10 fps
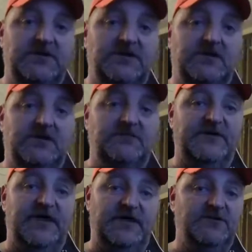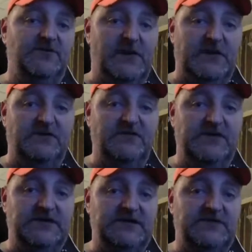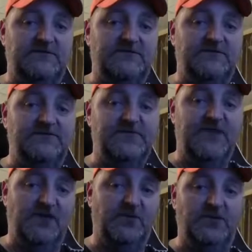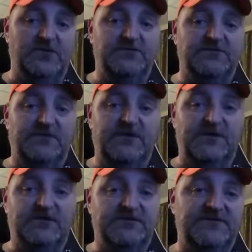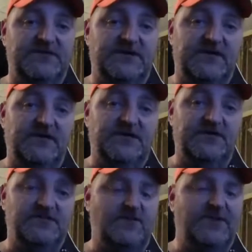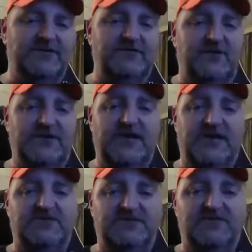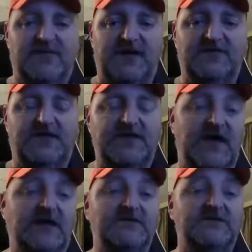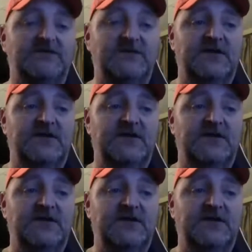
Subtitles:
It handles better than the other ones because the wind gets hectic. Not as